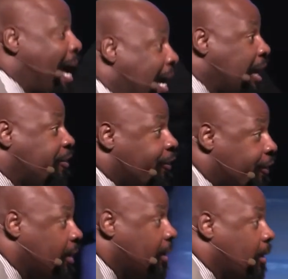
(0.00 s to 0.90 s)

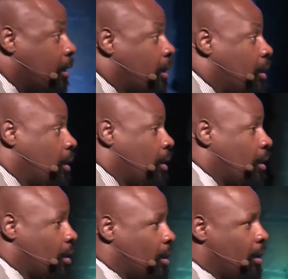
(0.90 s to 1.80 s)
life?
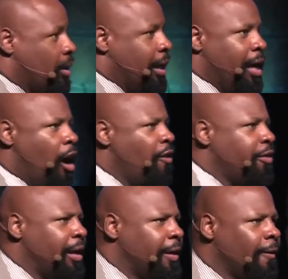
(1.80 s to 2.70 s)
Get
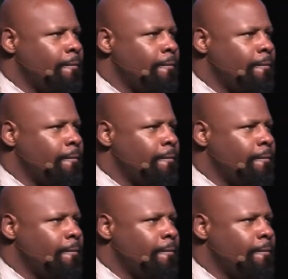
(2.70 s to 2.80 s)
over it.